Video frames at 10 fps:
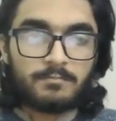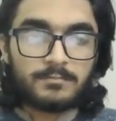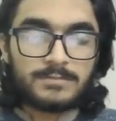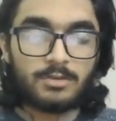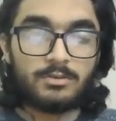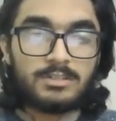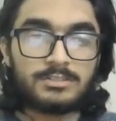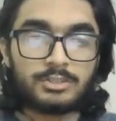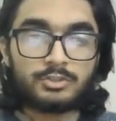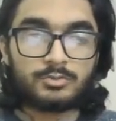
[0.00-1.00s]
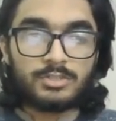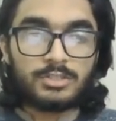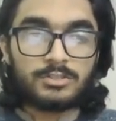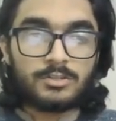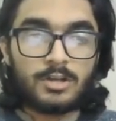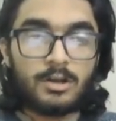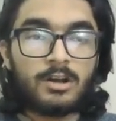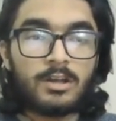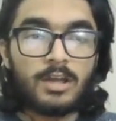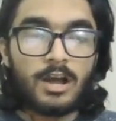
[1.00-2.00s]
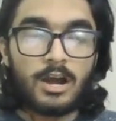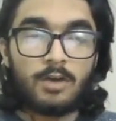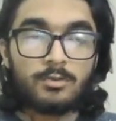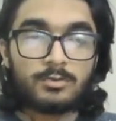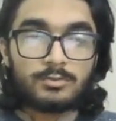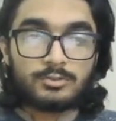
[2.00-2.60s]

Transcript: The only thing you need to know how to